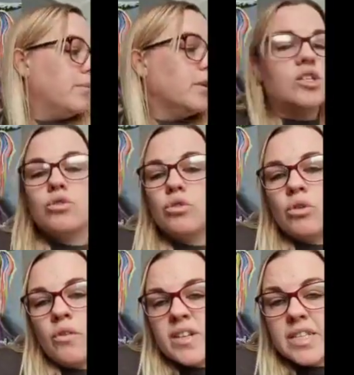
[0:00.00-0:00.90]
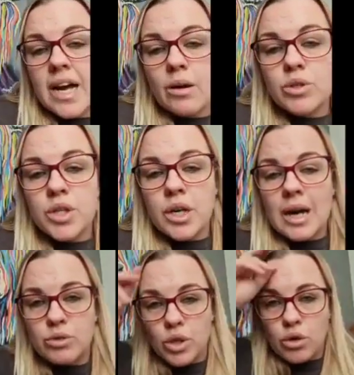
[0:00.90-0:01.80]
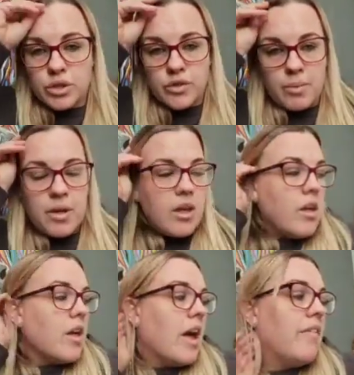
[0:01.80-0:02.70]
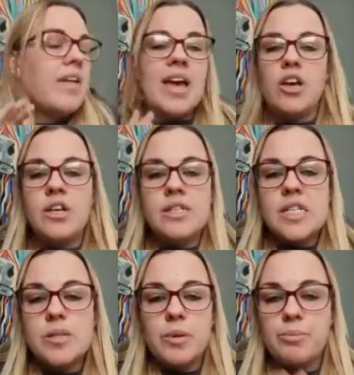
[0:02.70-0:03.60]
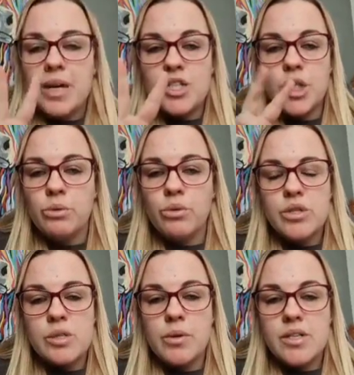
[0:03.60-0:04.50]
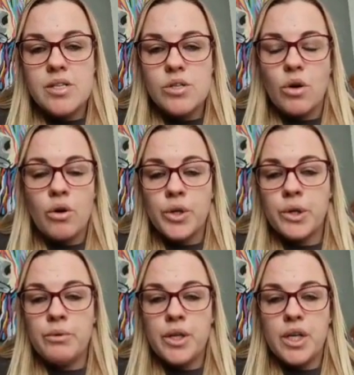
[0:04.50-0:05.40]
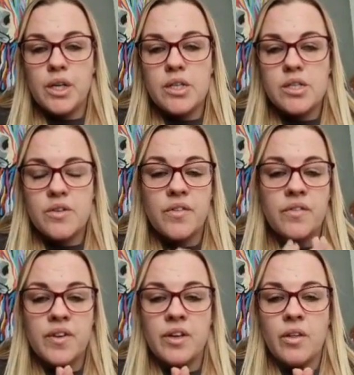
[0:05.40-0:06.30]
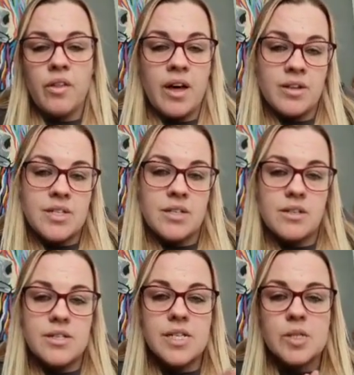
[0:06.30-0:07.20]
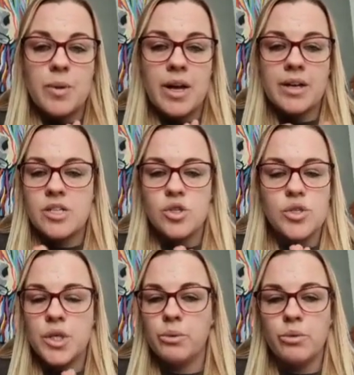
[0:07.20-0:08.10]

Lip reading: you know obviously how to order them. And they're easily split by 2 customers, so all you need to fulfill that 6-pack is just 2